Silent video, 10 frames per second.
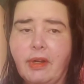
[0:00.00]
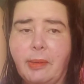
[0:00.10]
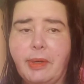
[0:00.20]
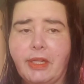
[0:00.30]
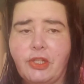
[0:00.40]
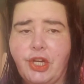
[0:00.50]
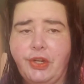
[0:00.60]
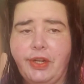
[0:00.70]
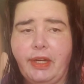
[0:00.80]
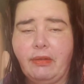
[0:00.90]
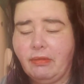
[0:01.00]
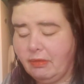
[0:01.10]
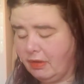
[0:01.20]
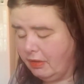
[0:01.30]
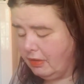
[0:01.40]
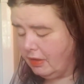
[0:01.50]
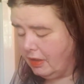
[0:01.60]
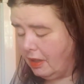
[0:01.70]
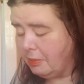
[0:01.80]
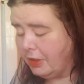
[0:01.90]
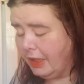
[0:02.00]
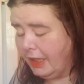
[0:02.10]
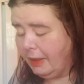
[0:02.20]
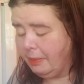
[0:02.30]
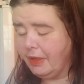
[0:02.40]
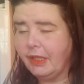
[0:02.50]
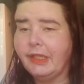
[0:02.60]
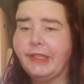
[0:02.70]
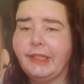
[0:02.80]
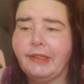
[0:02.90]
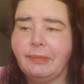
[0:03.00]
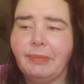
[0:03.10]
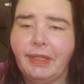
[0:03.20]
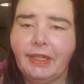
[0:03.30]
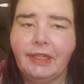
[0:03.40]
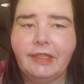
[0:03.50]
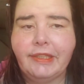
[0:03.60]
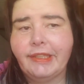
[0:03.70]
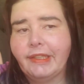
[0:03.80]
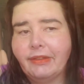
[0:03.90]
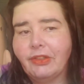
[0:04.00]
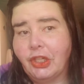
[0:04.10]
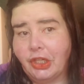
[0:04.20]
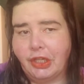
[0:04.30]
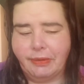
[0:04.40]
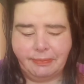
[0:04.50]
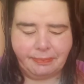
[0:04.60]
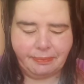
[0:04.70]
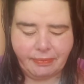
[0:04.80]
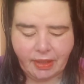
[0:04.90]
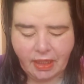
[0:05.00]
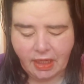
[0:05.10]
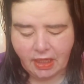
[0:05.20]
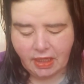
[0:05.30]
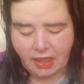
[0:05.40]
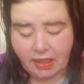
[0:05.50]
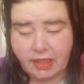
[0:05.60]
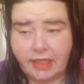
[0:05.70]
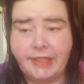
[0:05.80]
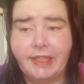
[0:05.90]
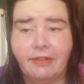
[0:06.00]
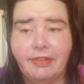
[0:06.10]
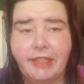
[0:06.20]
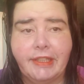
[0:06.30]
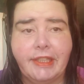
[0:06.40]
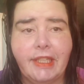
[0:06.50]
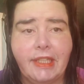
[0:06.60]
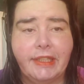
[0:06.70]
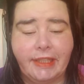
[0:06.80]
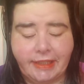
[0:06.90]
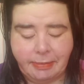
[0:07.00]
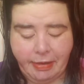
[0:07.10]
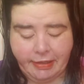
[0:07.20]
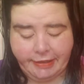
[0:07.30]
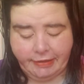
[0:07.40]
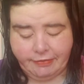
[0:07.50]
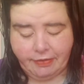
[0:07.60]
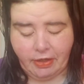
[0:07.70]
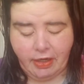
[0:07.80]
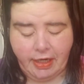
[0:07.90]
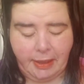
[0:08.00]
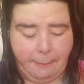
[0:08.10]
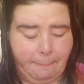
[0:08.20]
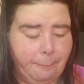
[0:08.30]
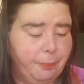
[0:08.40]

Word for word: I'm not sharing. I'm going to keep this because, you know, that stuff is expensive. All right.